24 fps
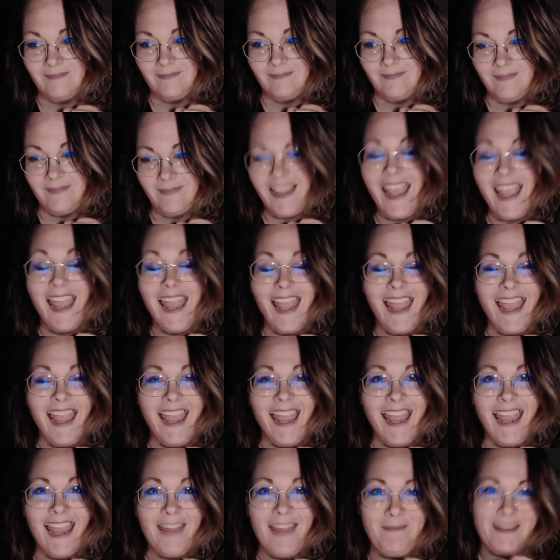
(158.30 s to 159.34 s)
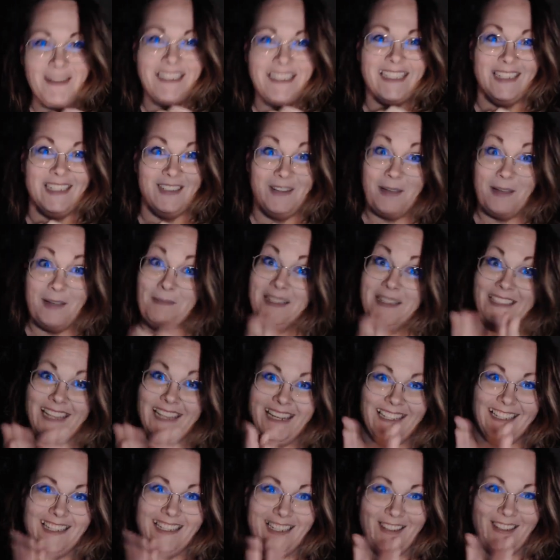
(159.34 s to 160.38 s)
Yay! Me too. I'm
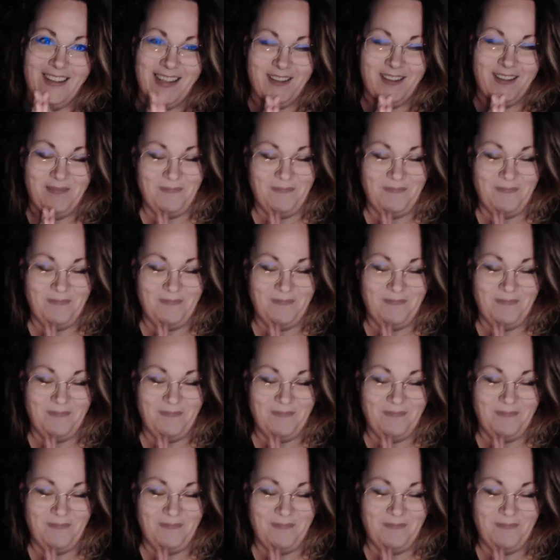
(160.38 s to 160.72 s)
excited that you're here.